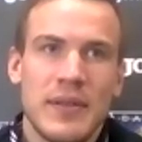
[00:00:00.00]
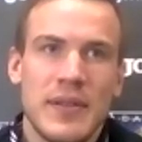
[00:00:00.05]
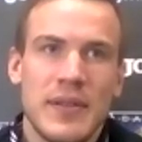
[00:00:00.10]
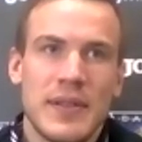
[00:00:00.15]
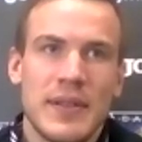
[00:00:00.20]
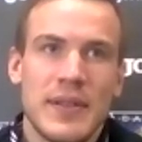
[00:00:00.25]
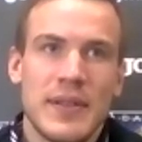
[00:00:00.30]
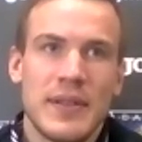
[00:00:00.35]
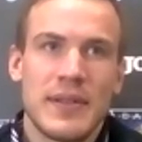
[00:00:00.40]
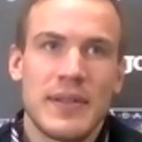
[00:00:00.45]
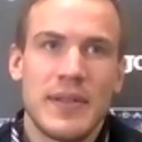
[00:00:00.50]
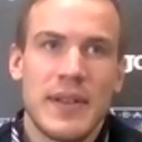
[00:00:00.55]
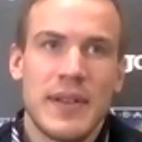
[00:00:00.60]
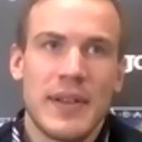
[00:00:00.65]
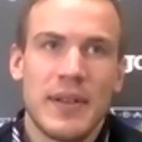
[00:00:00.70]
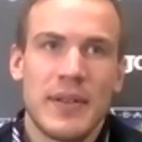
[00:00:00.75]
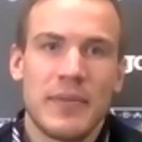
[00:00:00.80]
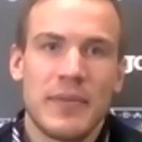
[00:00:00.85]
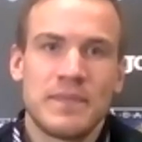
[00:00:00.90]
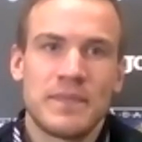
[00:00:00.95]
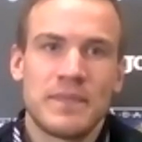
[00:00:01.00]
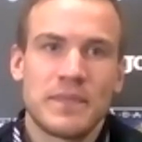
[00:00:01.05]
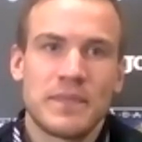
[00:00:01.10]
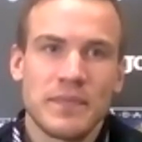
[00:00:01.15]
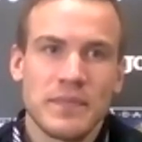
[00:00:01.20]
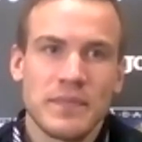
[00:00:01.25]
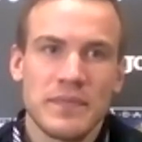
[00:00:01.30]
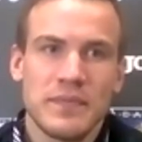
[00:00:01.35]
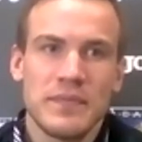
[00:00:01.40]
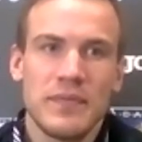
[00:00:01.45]
this is the
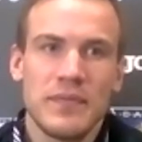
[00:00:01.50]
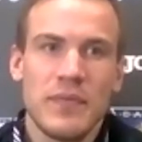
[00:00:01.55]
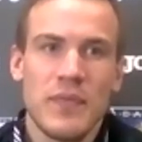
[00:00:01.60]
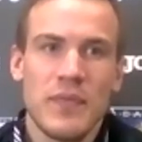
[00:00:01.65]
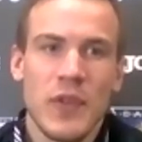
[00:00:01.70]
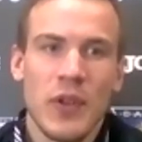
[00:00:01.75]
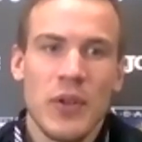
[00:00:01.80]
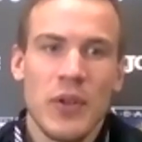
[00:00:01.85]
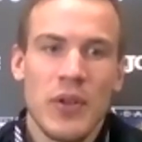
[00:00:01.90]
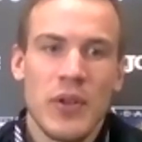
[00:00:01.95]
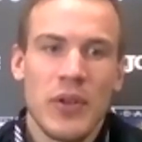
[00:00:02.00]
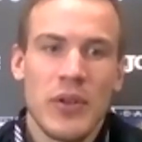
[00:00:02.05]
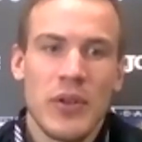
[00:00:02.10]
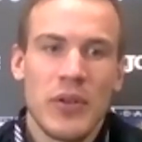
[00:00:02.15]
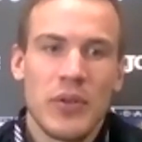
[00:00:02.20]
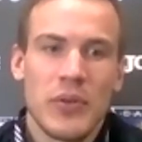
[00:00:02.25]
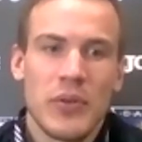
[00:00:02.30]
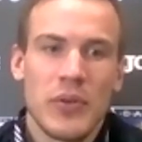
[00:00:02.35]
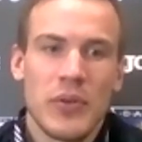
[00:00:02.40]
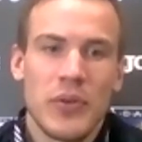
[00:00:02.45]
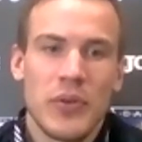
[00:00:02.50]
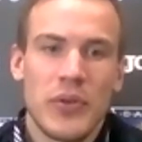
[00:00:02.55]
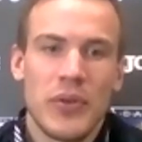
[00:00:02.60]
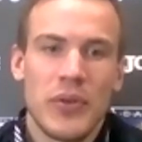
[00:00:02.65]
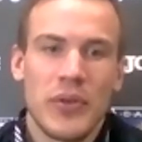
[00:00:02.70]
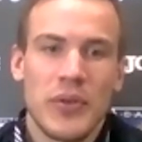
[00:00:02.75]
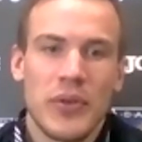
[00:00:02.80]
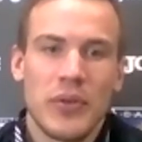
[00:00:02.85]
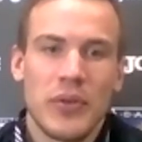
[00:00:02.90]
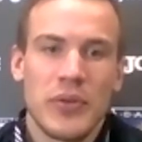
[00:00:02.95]

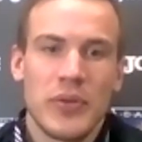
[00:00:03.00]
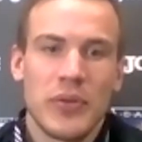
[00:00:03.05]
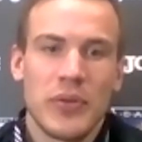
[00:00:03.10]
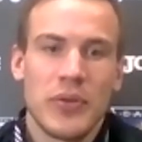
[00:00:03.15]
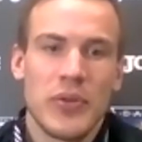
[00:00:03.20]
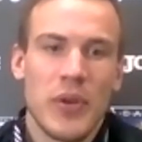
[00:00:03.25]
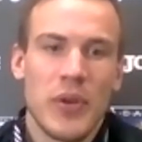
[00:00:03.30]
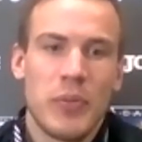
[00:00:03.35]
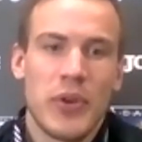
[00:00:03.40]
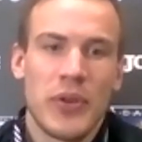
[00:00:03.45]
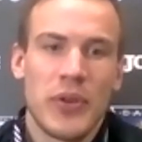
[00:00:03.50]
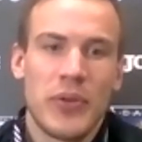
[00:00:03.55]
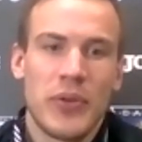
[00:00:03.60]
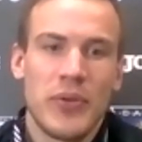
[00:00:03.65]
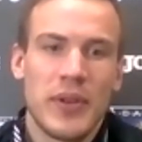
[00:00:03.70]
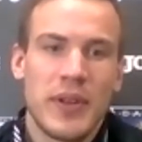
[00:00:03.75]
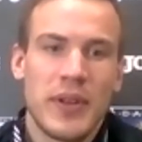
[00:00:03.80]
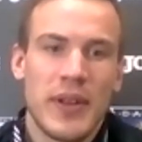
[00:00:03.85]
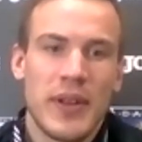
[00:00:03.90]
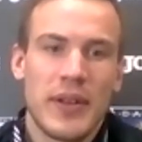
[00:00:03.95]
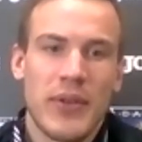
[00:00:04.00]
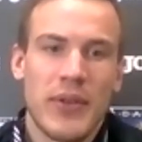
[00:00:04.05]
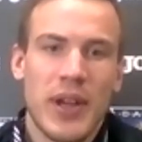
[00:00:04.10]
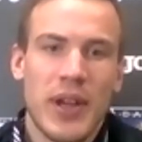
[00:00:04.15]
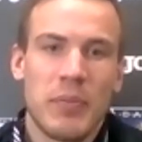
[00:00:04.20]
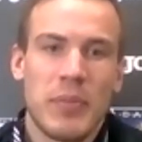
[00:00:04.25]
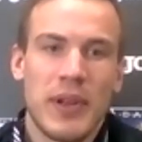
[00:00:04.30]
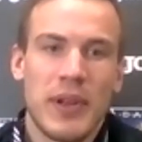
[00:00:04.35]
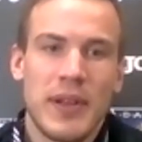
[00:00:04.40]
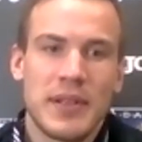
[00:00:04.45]
good opportunity and
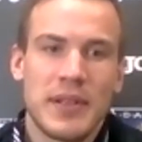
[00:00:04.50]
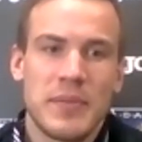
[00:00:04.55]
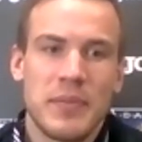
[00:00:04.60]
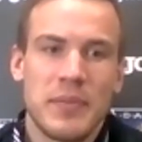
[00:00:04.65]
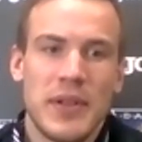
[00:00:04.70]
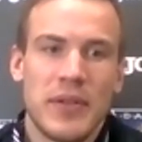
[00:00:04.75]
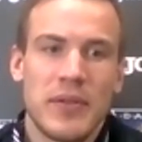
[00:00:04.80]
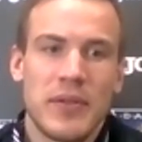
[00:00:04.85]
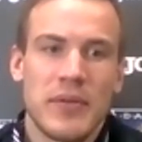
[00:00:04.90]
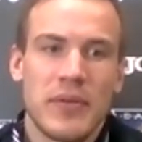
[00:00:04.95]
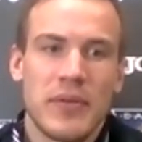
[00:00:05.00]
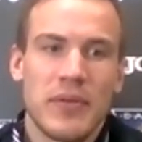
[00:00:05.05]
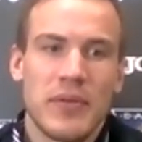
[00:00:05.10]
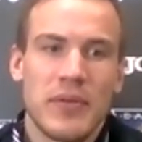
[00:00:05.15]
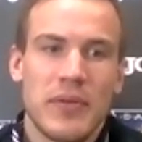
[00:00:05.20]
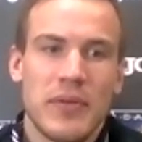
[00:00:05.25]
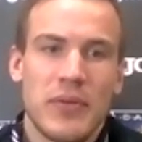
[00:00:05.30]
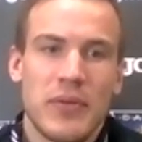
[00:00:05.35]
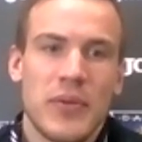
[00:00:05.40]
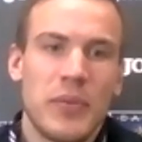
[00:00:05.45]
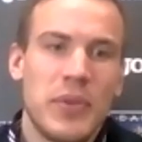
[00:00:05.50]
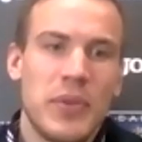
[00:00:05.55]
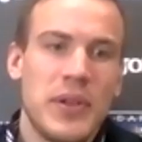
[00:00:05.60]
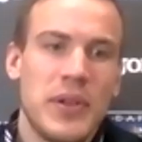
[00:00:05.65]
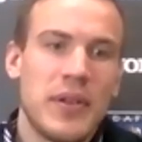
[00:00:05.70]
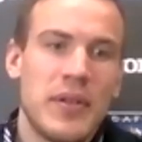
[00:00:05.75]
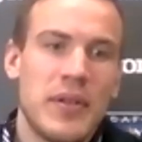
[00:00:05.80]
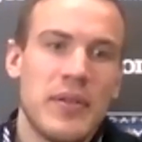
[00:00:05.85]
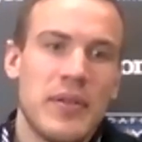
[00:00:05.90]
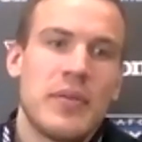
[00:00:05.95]
right place me to
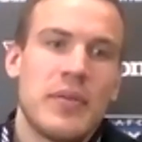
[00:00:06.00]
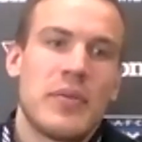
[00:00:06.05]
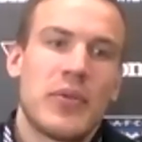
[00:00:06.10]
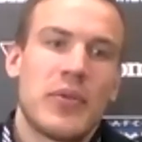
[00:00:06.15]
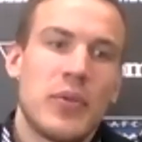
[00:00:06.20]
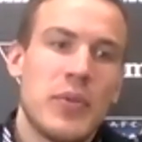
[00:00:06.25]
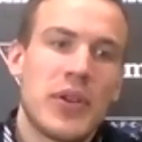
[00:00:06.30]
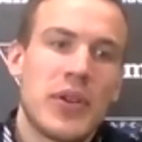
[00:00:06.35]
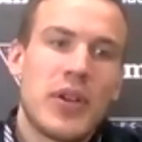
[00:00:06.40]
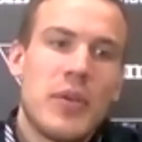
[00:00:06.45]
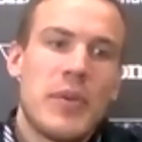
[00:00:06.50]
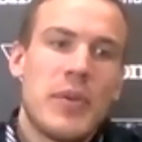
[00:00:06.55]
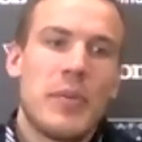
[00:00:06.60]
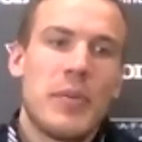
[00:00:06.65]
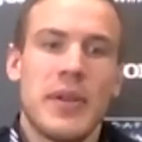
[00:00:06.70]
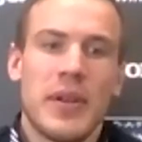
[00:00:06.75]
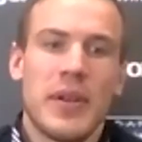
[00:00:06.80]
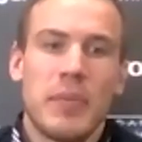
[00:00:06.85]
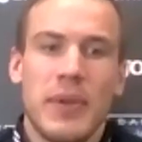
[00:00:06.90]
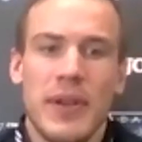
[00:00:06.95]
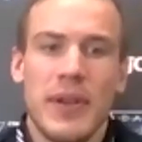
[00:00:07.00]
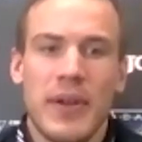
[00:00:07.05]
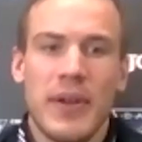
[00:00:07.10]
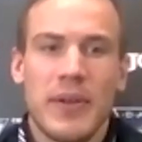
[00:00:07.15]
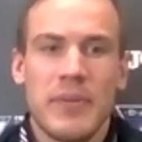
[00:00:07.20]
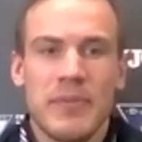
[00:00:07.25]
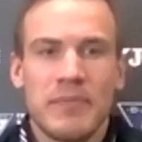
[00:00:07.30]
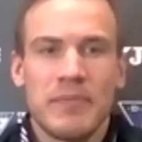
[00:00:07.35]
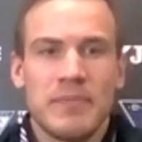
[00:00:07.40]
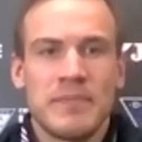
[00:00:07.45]
become a better
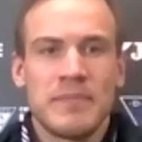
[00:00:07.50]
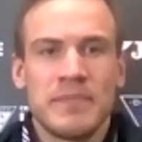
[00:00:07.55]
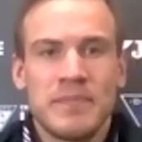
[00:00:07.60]
player.